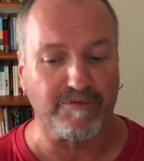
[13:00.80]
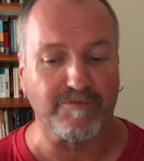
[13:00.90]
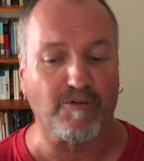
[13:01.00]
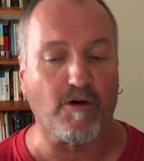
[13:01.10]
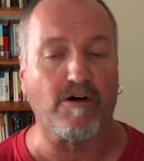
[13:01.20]

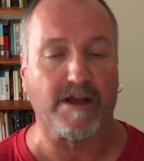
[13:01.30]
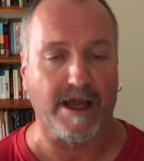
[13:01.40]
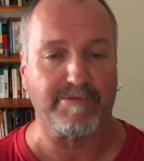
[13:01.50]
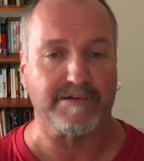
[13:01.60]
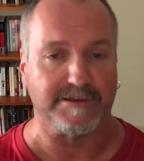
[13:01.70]
all
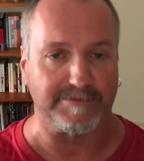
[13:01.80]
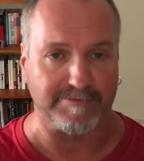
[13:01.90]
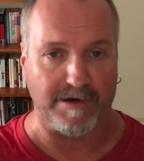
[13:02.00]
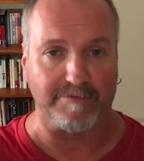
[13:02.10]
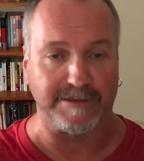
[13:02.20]
capitalism's
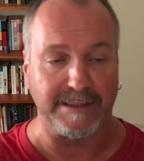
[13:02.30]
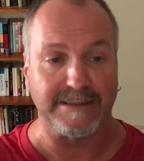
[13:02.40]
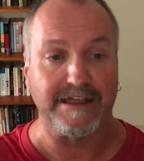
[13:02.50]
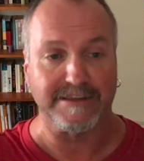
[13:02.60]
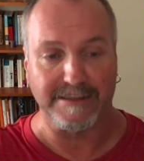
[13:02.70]
problems, and
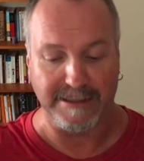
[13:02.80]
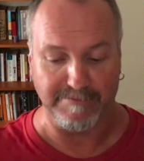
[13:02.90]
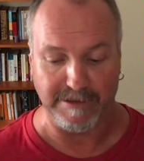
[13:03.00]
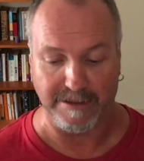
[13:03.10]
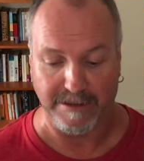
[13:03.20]
it does need to
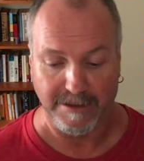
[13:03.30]
be